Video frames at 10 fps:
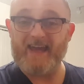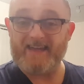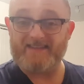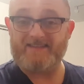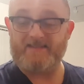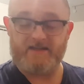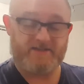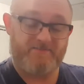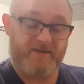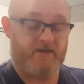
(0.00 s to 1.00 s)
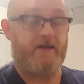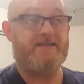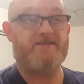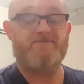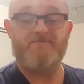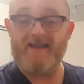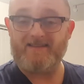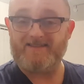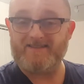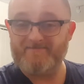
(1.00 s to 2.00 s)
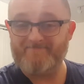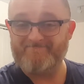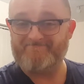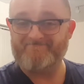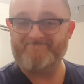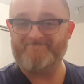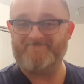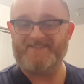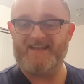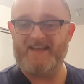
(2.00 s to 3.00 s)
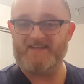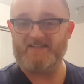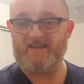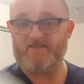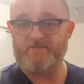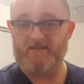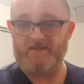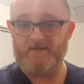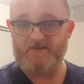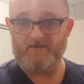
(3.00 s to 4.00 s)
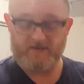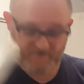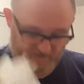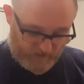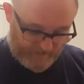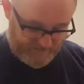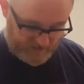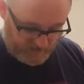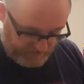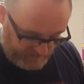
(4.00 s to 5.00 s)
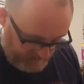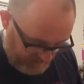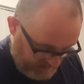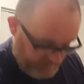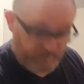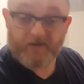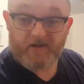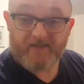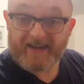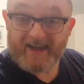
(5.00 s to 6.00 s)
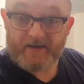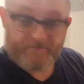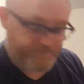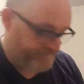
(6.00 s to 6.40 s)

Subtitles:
It smells delicious. I've spilled a bit, so I have to wipe this up before I forget.